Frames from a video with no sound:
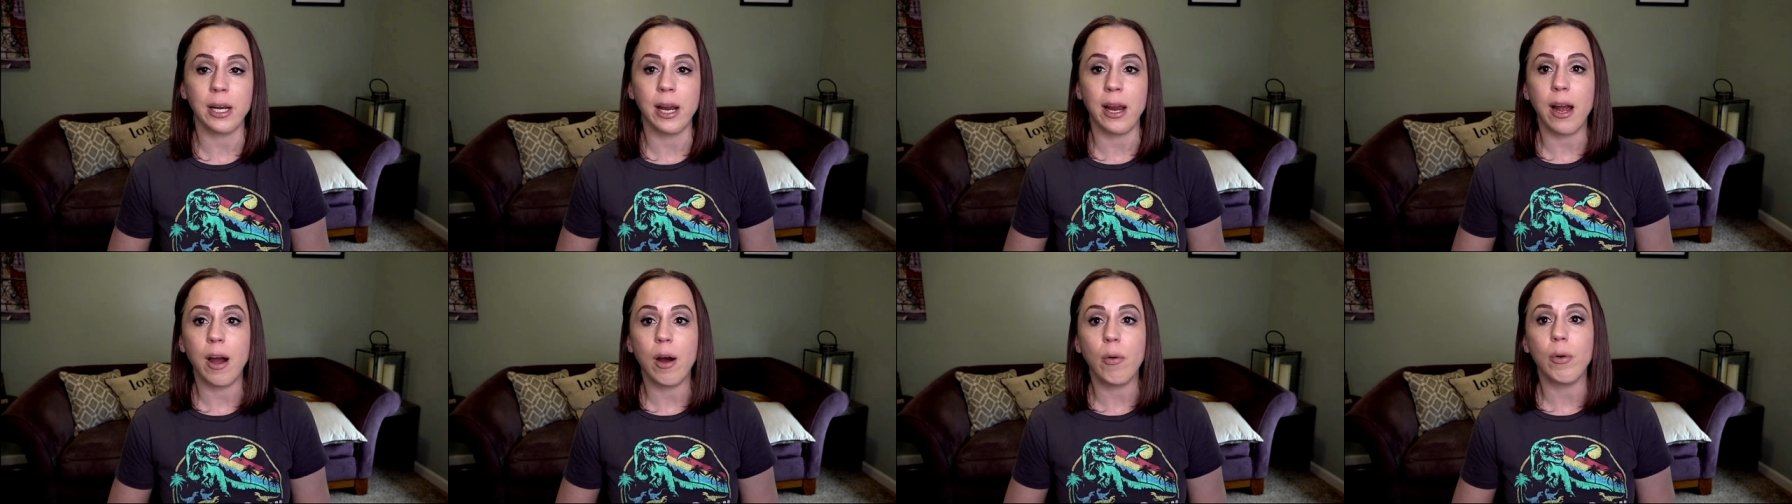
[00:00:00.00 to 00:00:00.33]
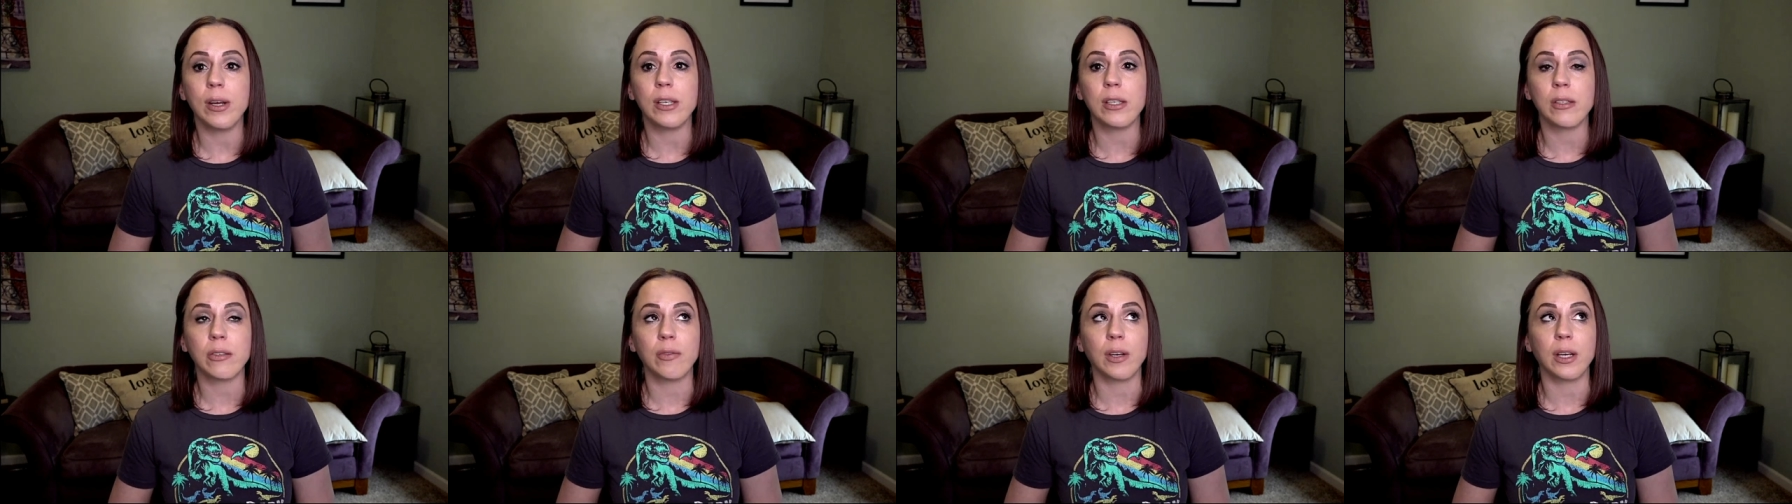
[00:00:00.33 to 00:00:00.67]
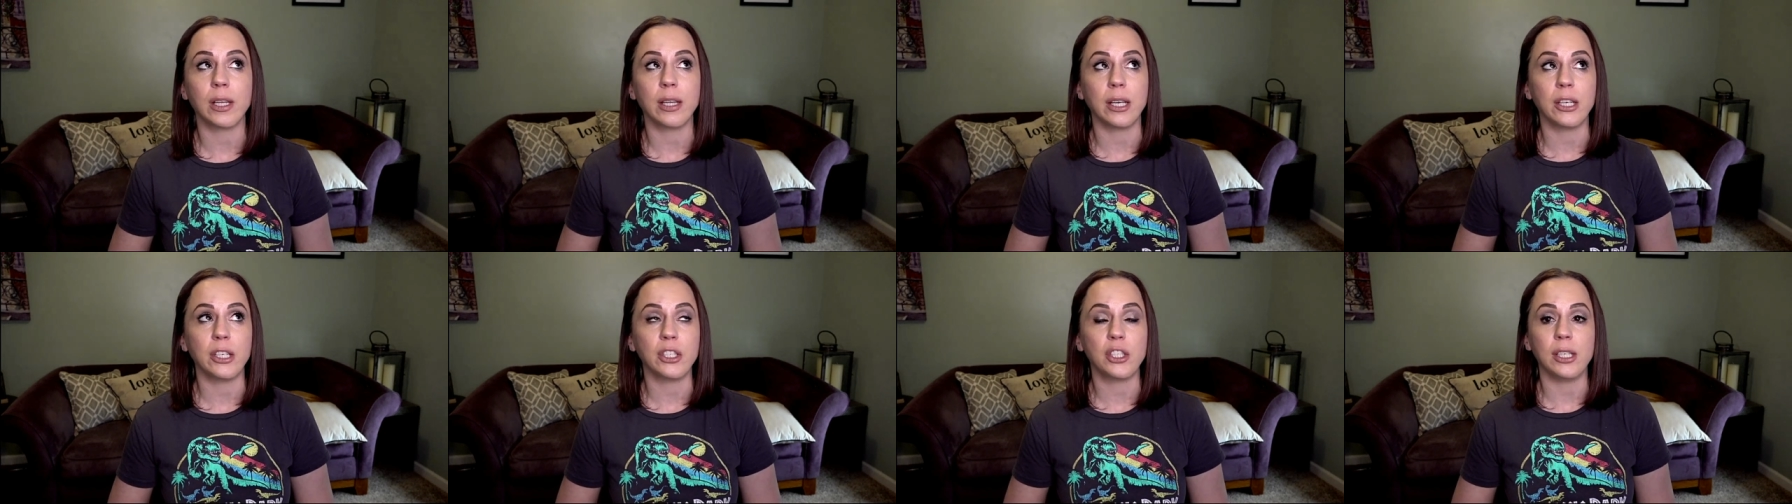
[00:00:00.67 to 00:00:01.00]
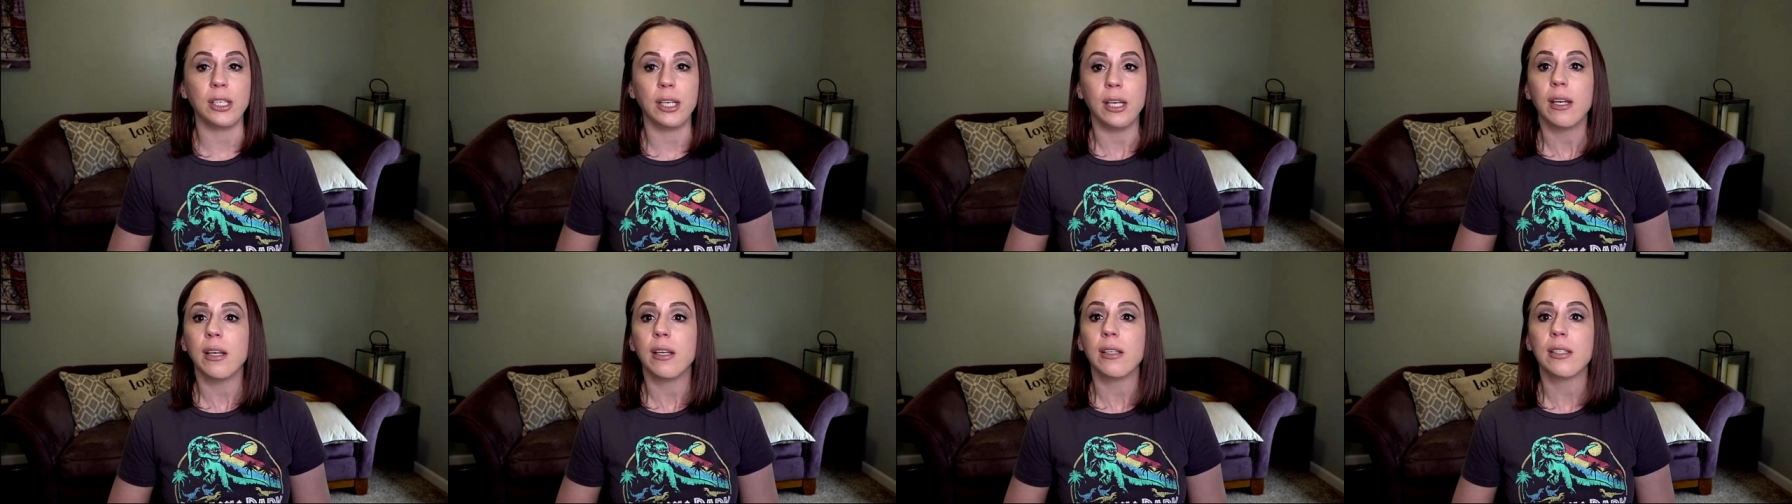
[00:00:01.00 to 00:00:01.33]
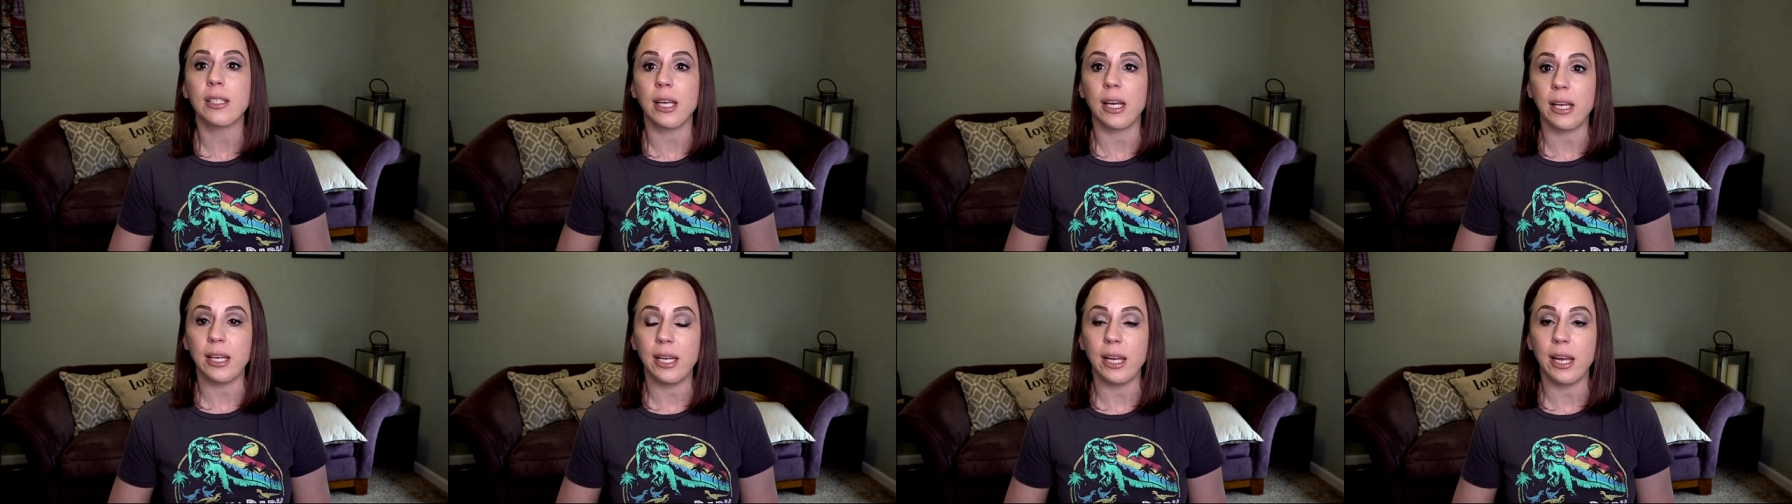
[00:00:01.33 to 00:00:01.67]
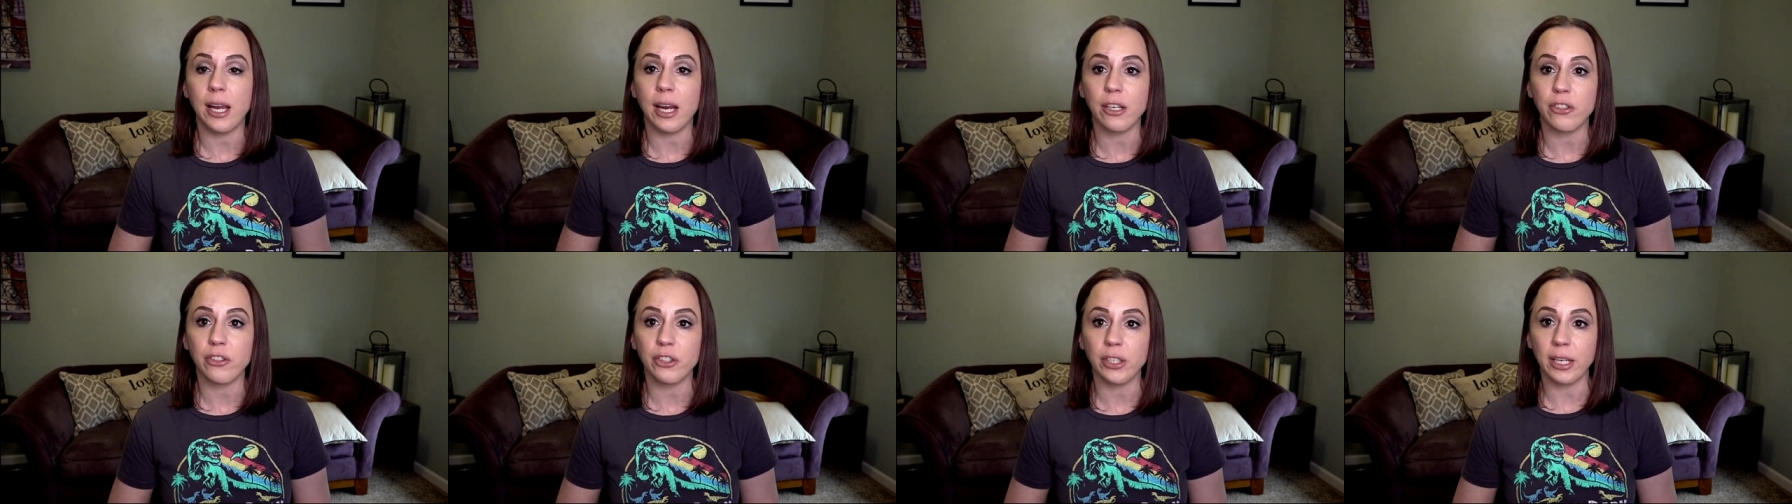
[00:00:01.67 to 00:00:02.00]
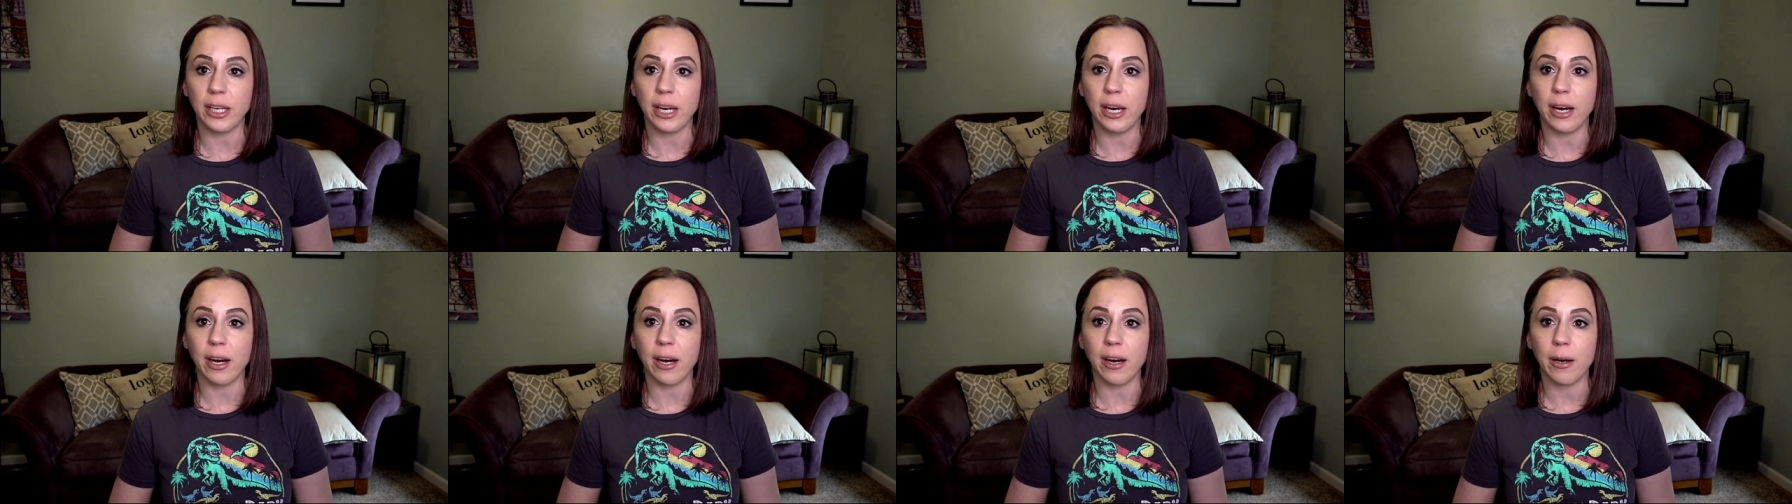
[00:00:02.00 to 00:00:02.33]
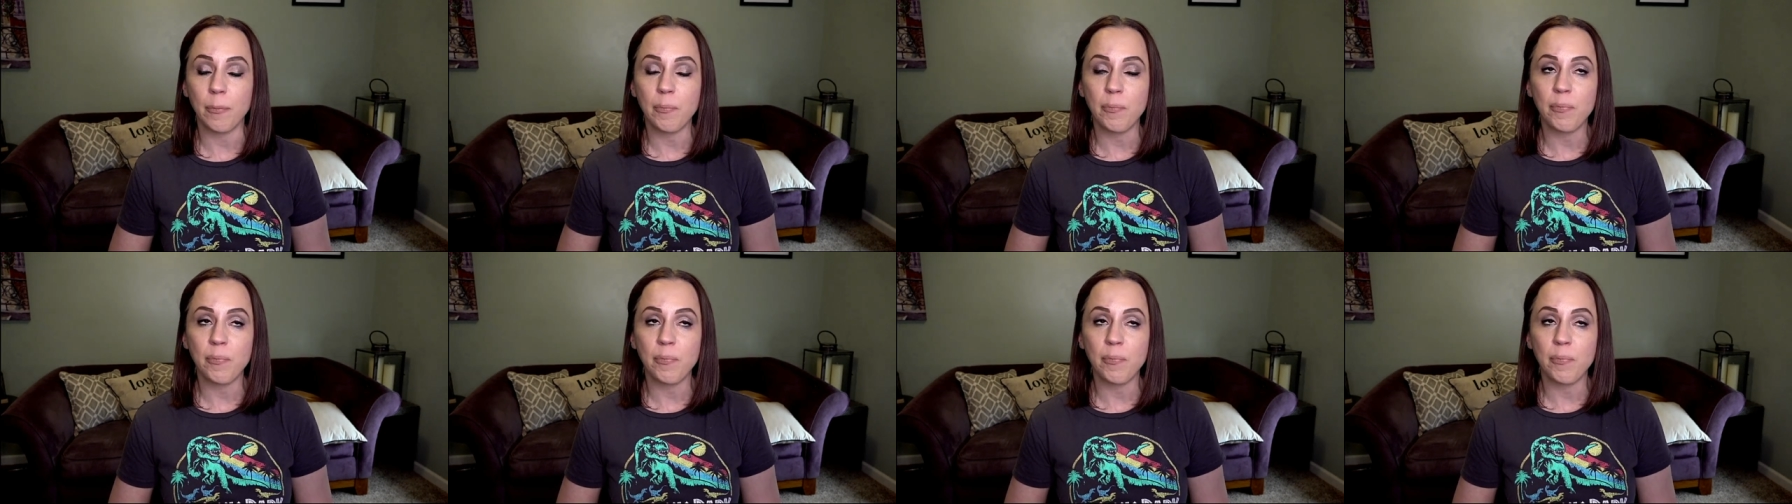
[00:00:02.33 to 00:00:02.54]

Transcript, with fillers: I always felt like she needed psychiatric care.